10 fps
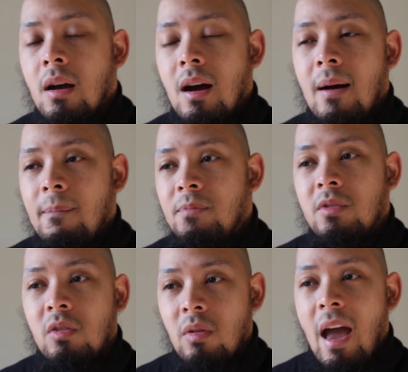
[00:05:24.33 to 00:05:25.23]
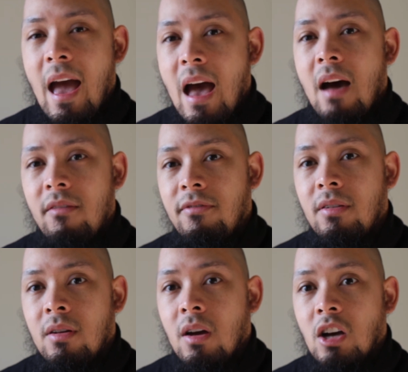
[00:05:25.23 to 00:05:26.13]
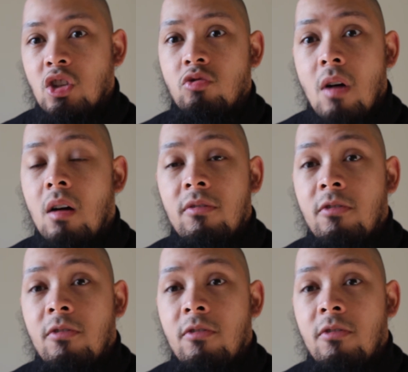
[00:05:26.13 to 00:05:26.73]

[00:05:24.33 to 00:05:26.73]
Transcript: to have a strong